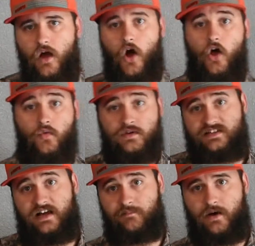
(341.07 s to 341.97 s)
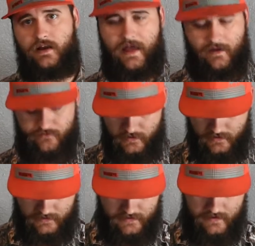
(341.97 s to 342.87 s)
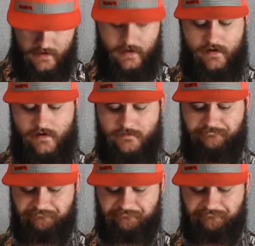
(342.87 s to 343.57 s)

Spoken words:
All the ones I bought have.